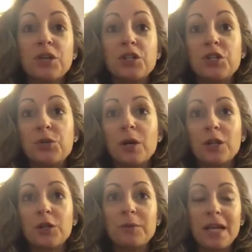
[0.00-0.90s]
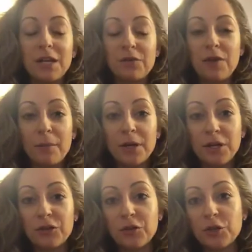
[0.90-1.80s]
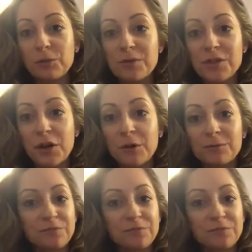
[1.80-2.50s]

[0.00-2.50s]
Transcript: new Illuminated Feminine group. So